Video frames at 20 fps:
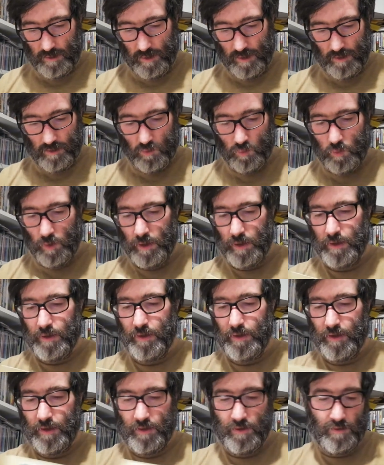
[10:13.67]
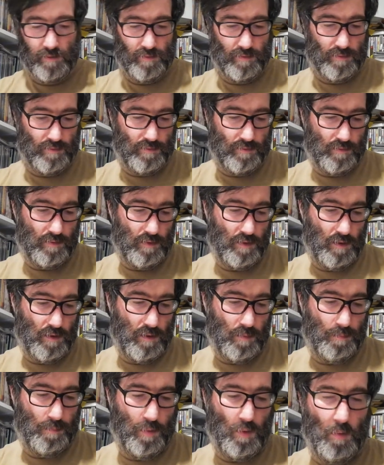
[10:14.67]
the last one is
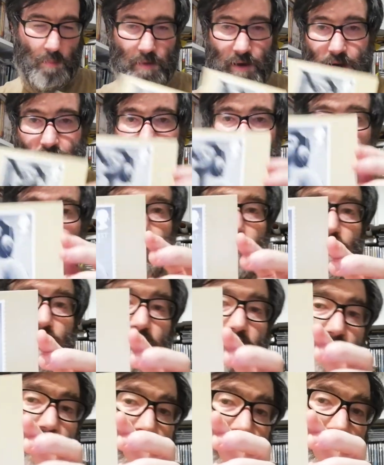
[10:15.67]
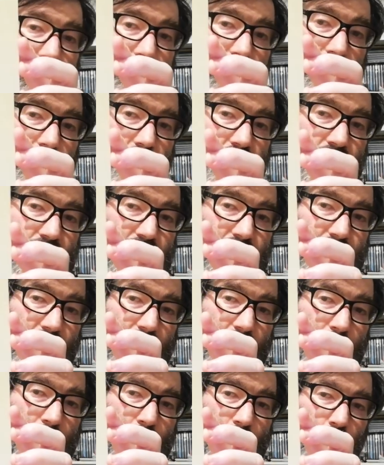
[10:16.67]
Paul McCartney
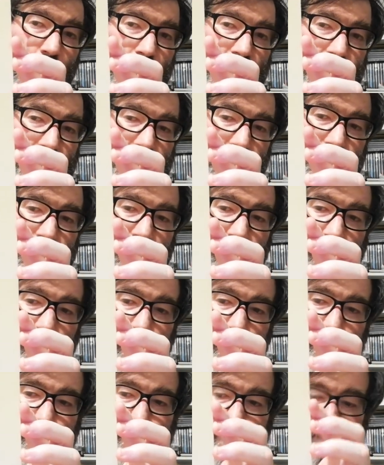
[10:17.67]
stamp postcard.